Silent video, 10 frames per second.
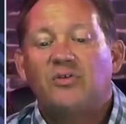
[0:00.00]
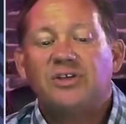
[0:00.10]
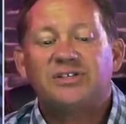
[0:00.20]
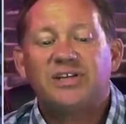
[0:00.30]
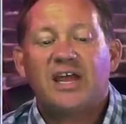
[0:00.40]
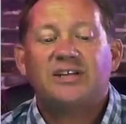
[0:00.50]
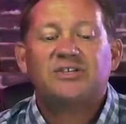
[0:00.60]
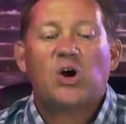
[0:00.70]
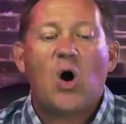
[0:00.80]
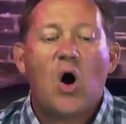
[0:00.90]
This
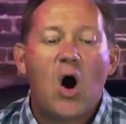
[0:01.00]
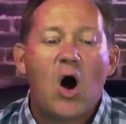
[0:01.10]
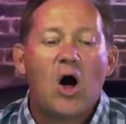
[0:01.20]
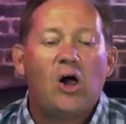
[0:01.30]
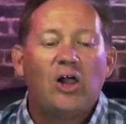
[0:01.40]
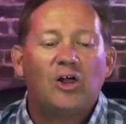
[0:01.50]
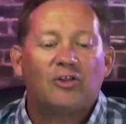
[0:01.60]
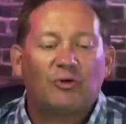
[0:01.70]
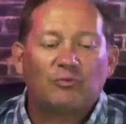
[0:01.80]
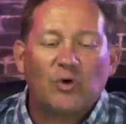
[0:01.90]
sends all the